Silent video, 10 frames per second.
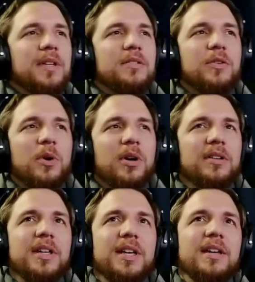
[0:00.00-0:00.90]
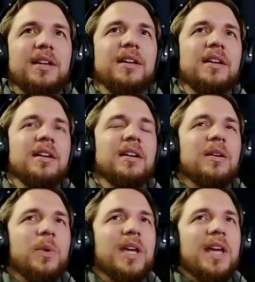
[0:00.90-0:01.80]
historically,
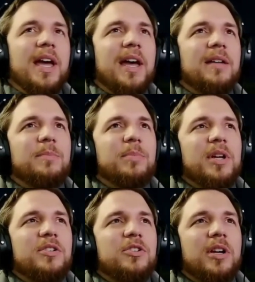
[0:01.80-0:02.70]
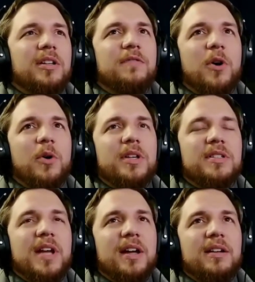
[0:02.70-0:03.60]
we had pretty strictly focused
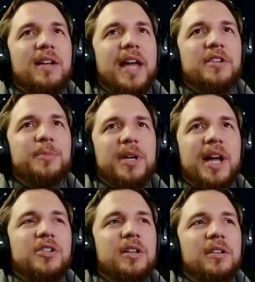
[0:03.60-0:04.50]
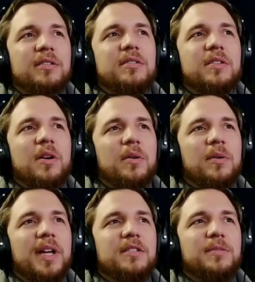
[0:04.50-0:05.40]
on edge protection,
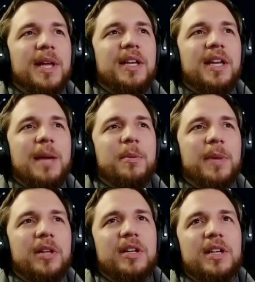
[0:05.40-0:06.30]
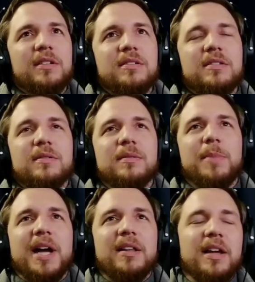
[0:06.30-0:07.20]
so expanding capabilities
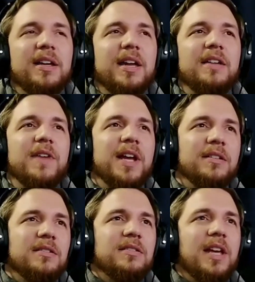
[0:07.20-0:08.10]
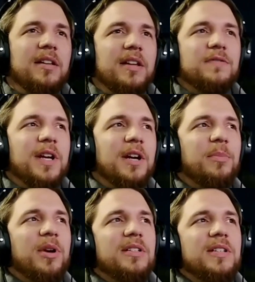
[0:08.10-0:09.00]
by like advanced TLS
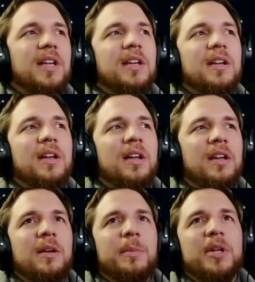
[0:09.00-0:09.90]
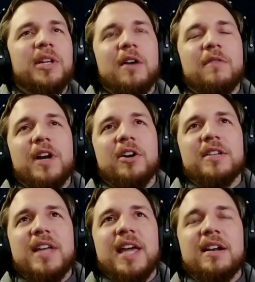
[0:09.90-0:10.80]
fingerprinting, building out
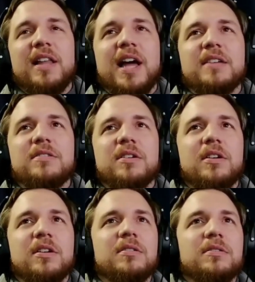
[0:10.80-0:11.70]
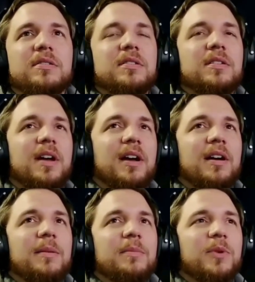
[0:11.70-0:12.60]
various analyzers, um,
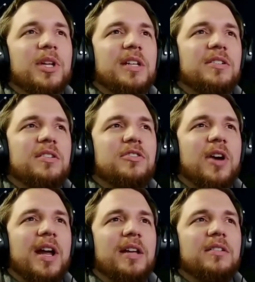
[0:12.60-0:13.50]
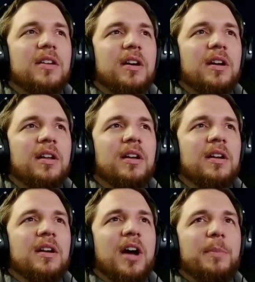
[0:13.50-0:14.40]
really just trying to
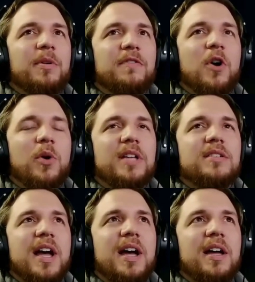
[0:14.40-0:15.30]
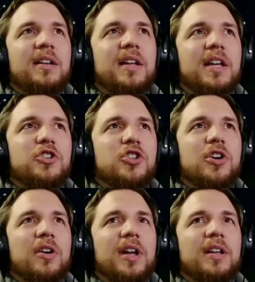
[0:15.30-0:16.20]
hyper focus on
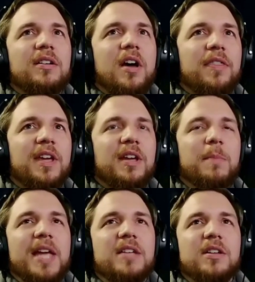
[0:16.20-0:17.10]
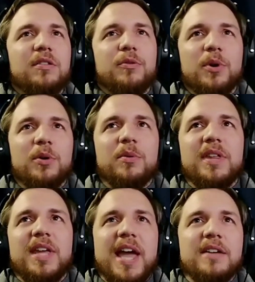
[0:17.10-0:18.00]
ensuring nothing makes it through
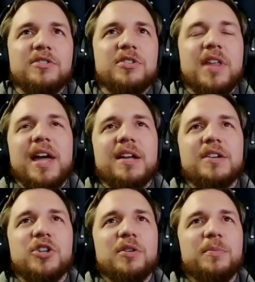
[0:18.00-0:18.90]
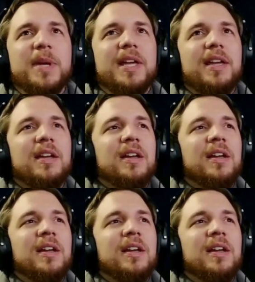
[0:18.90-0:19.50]
the edge that shouldn't be.